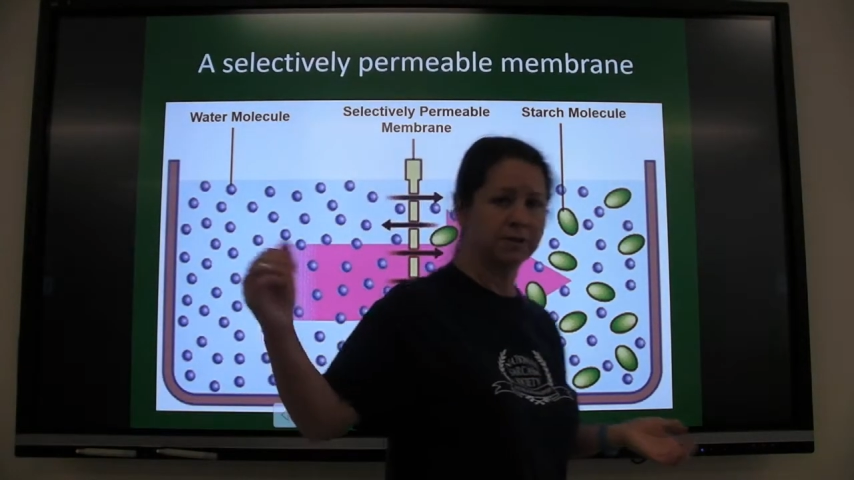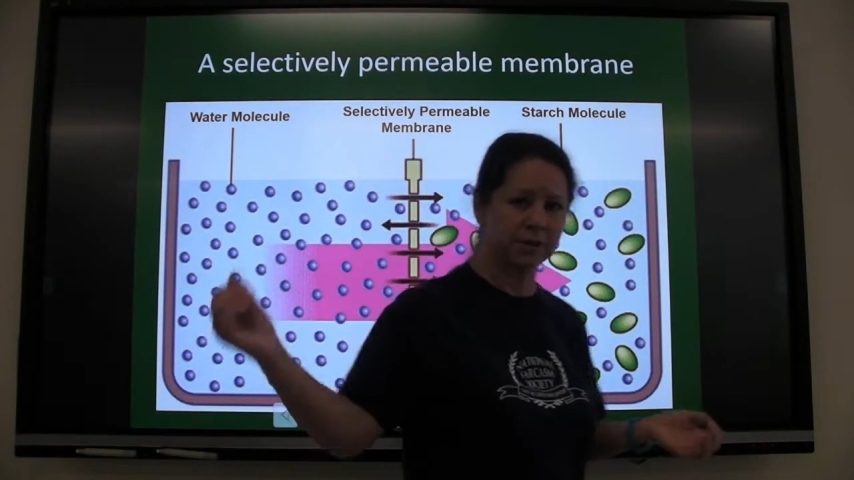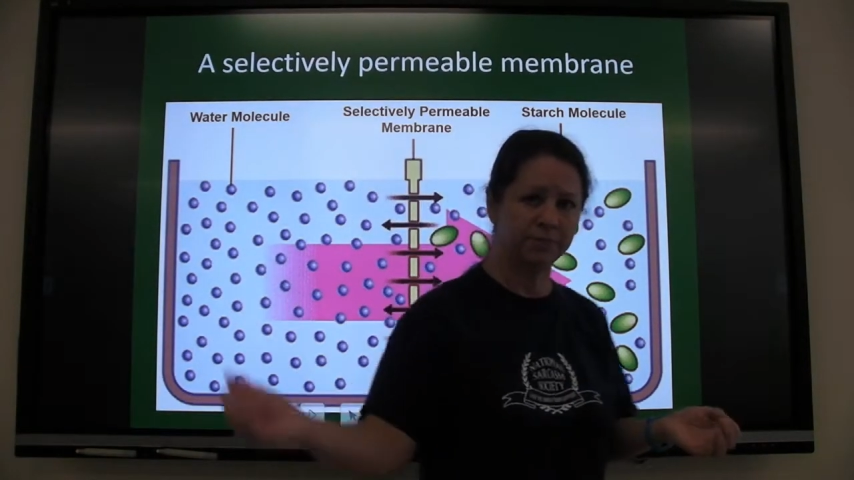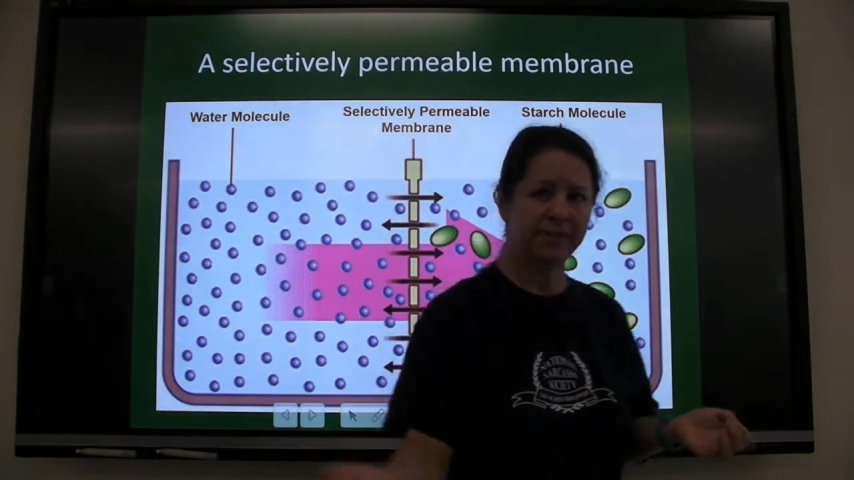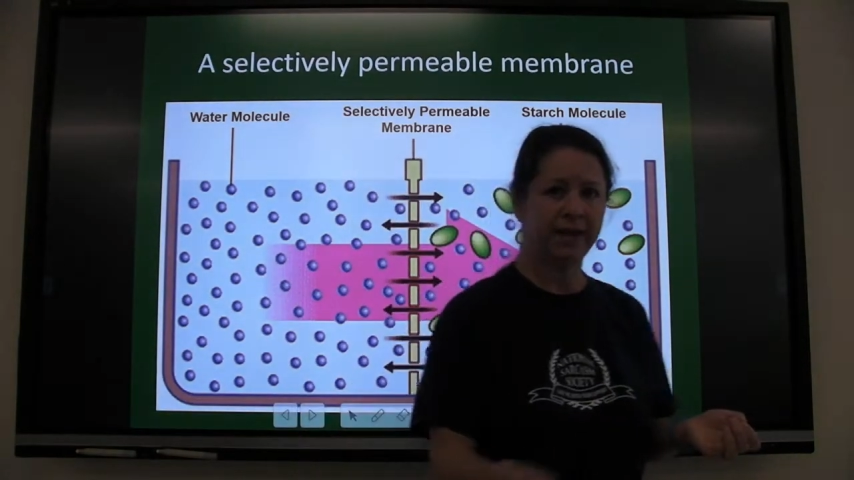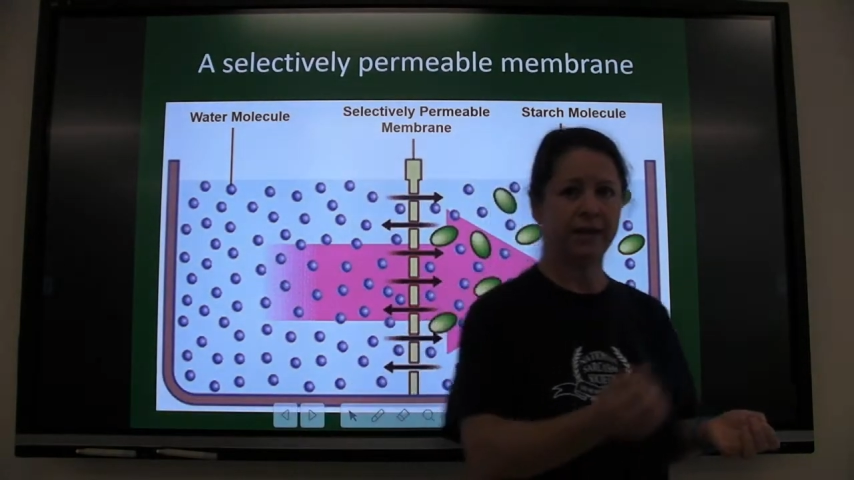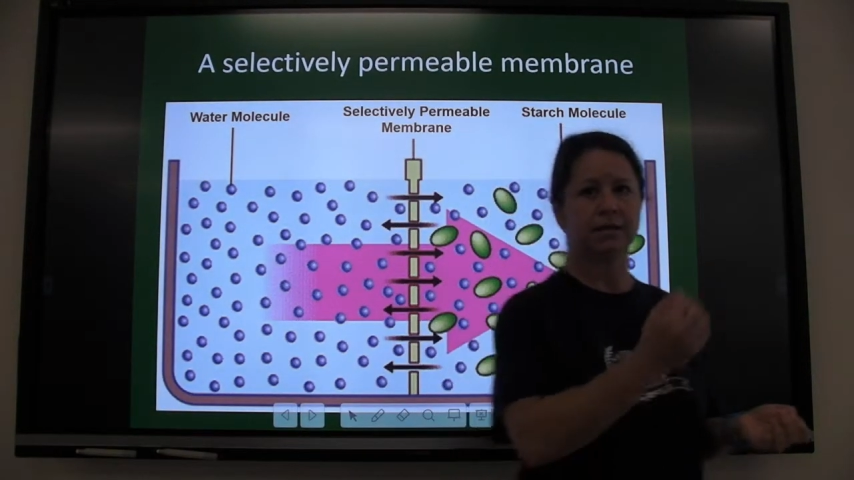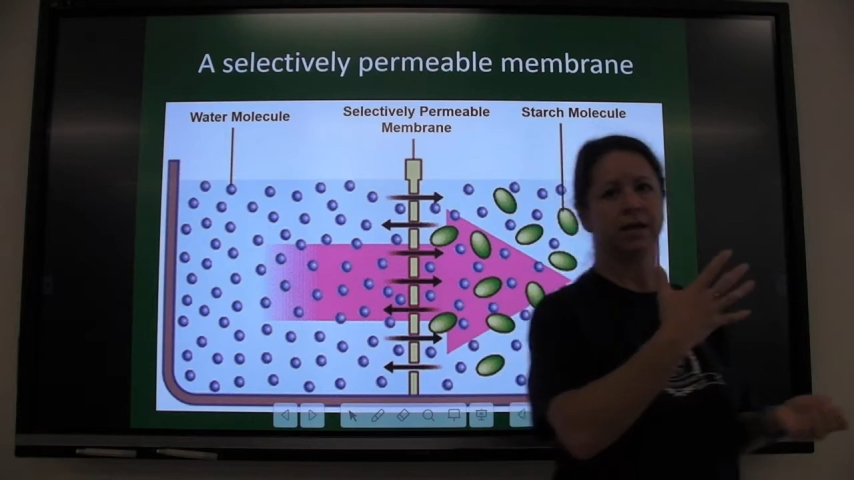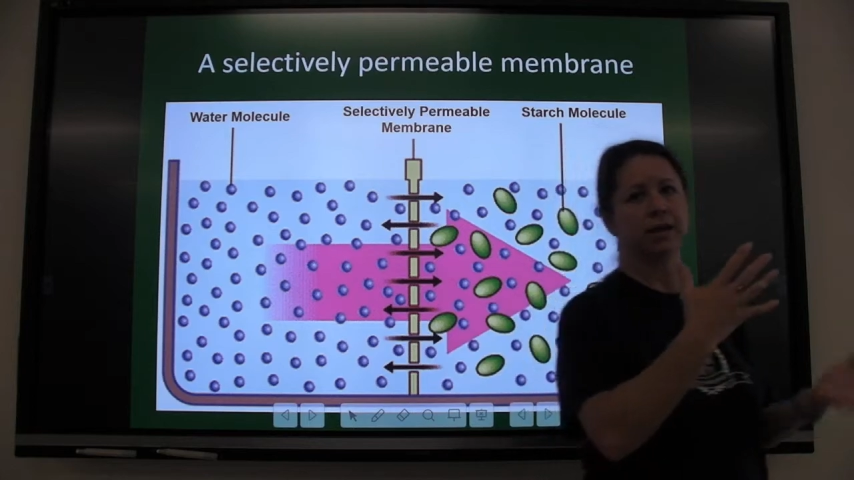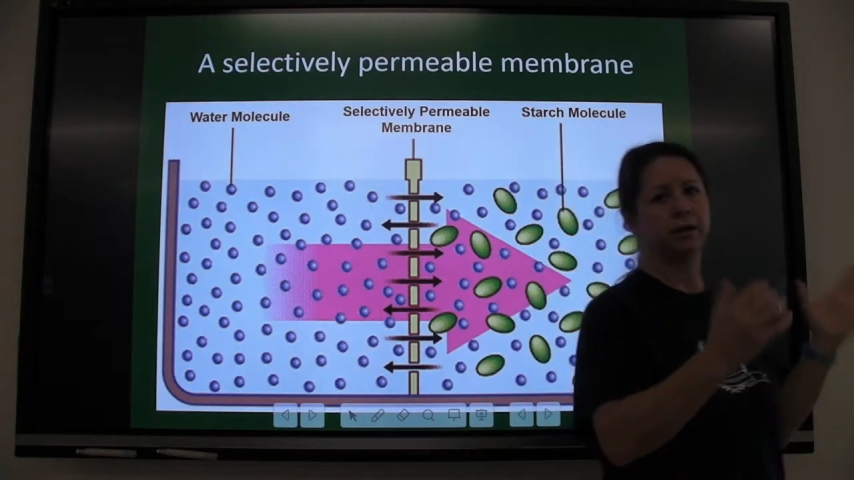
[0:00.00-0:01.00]
Some
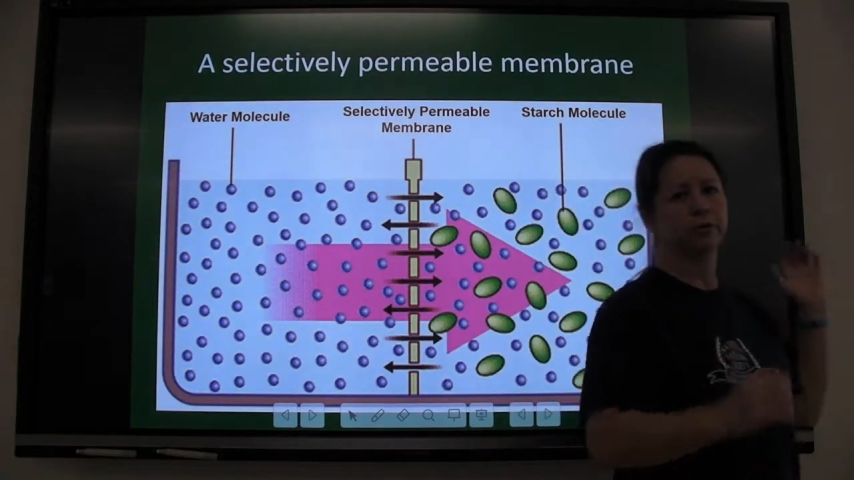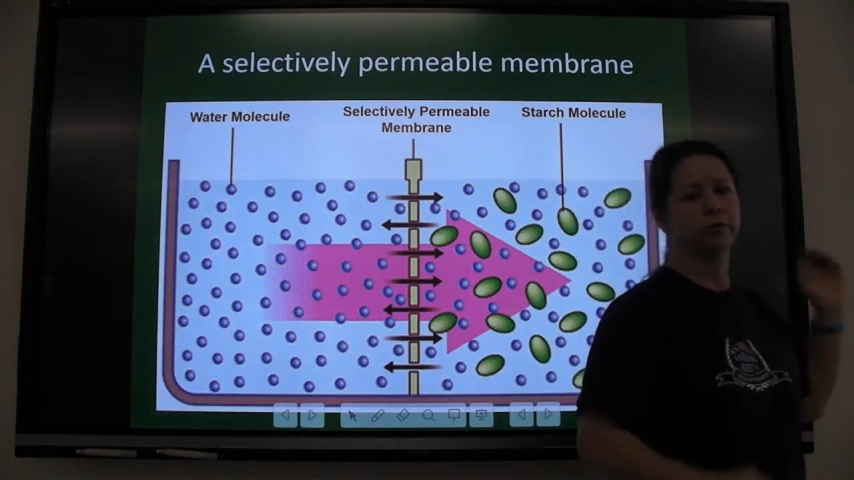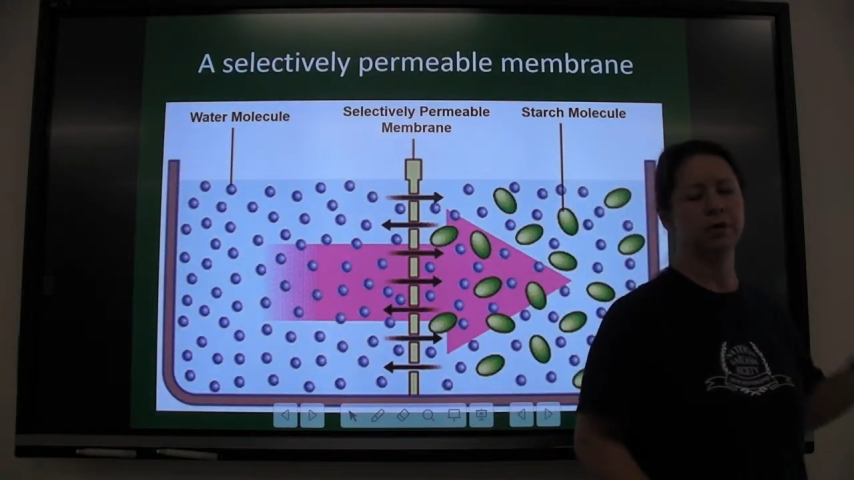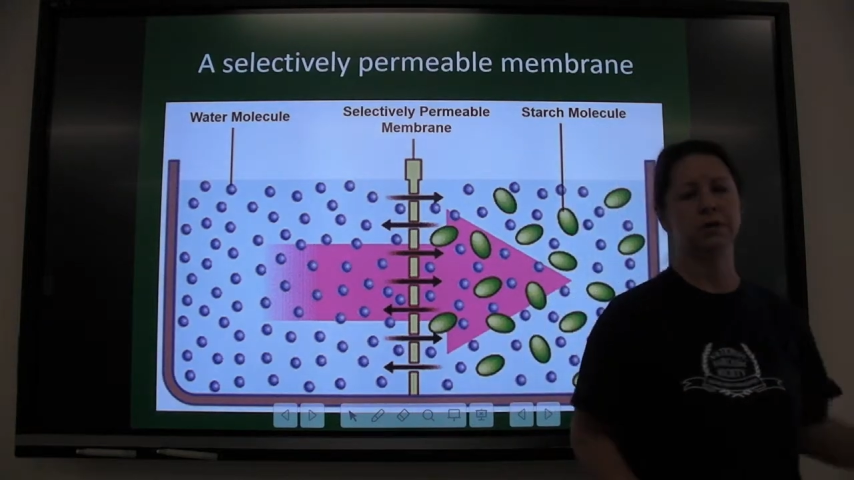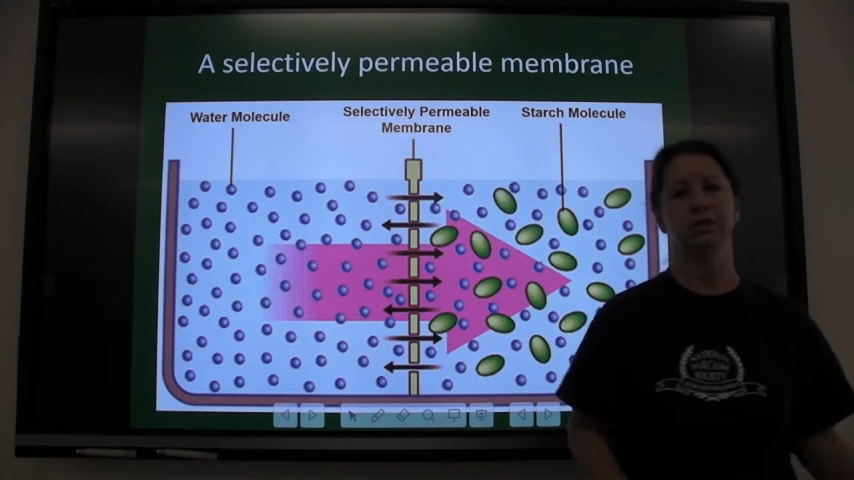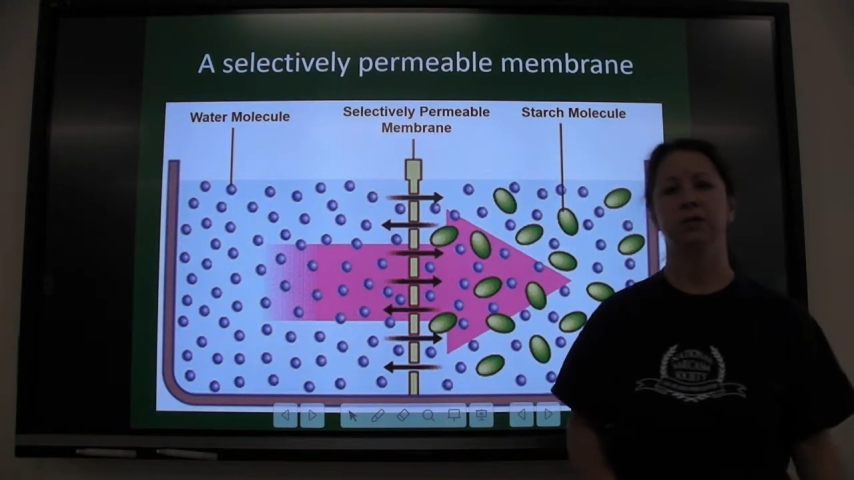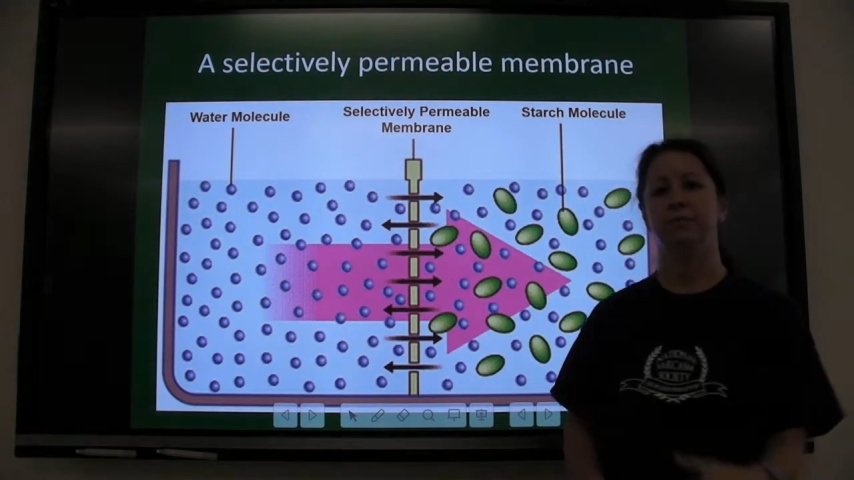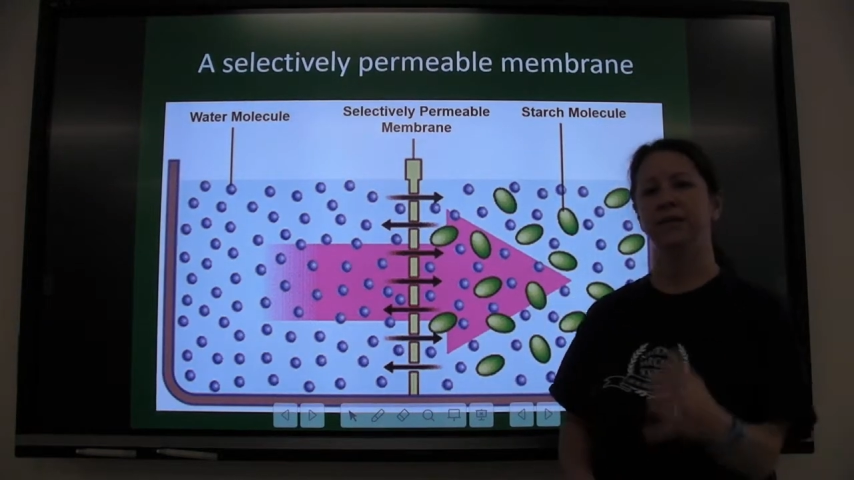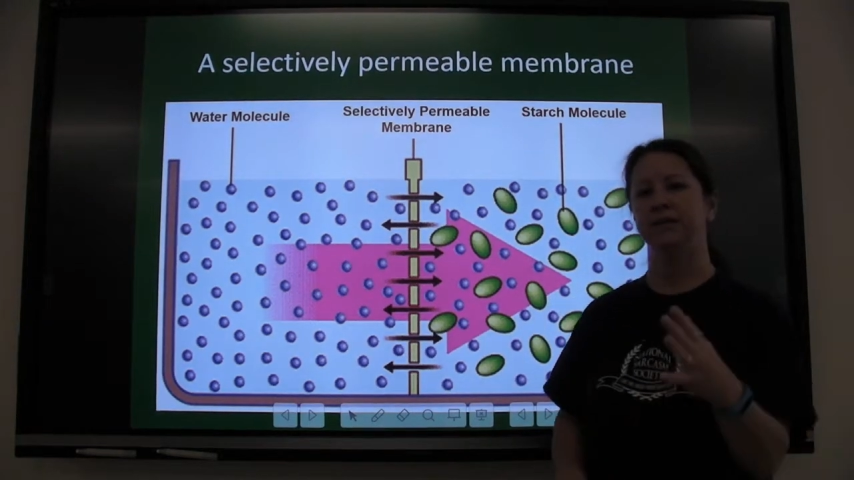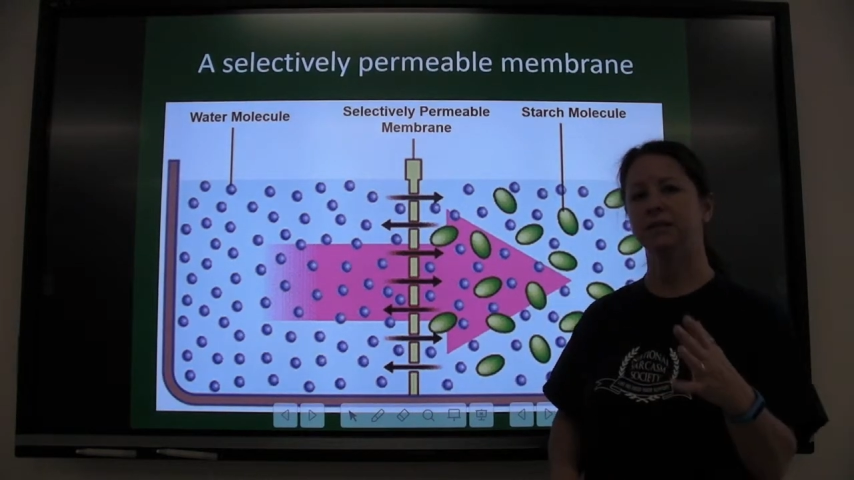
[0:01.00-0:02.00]
things can go through it and some
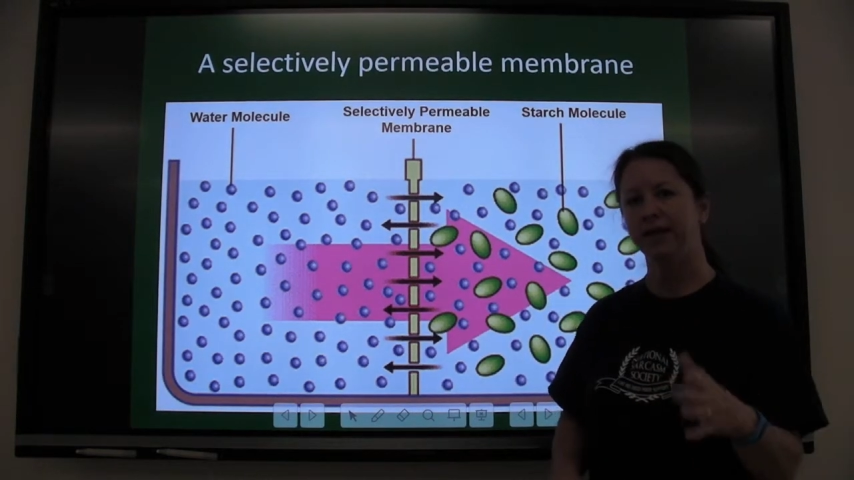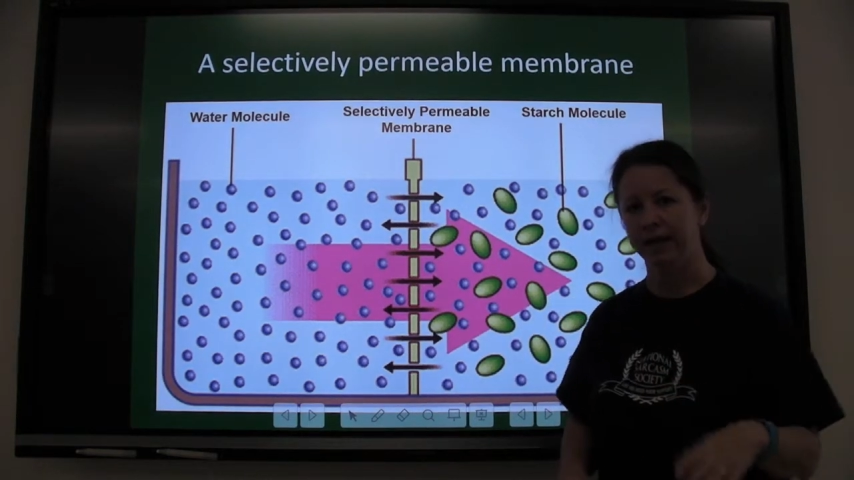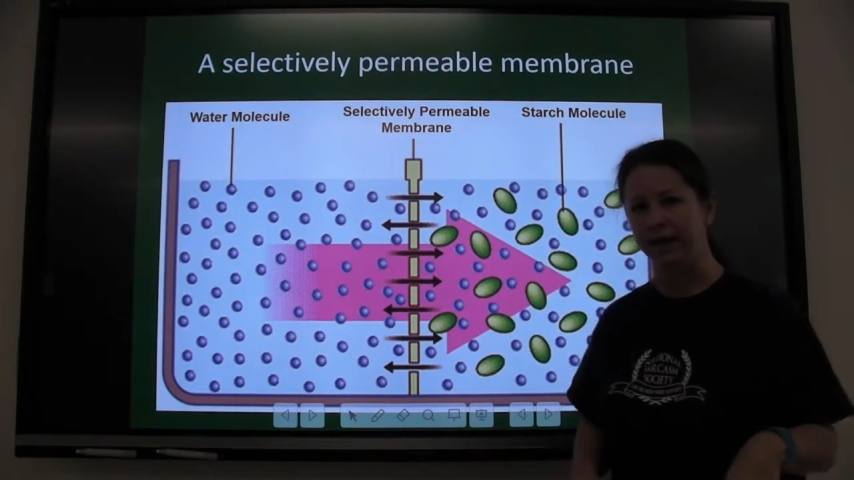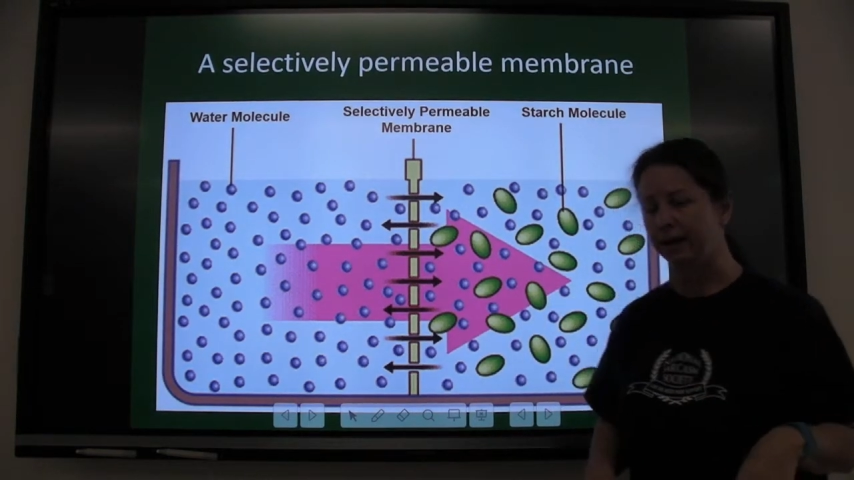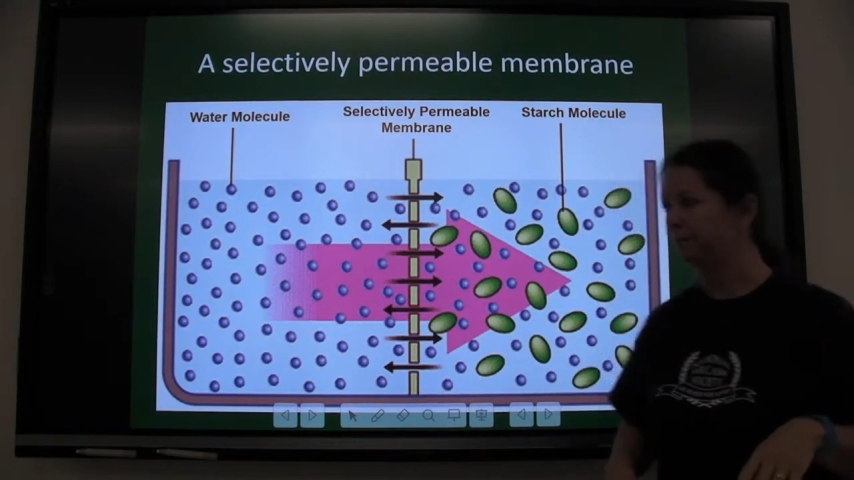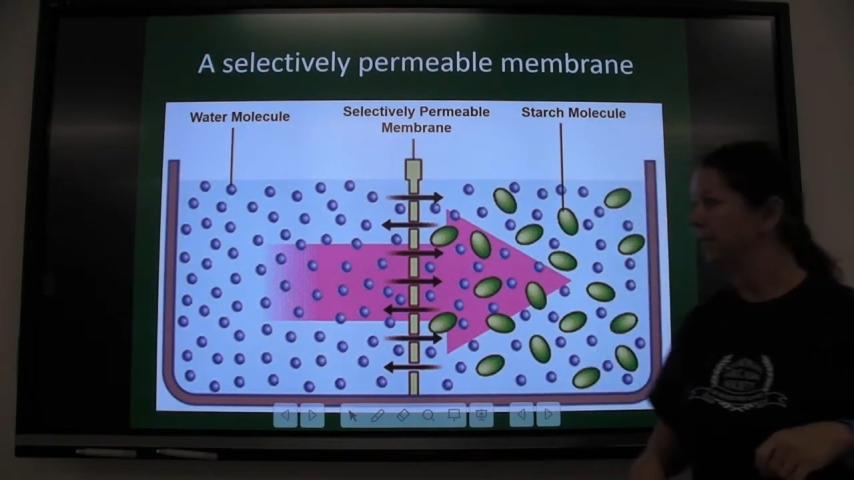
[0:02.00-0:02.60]
things can't.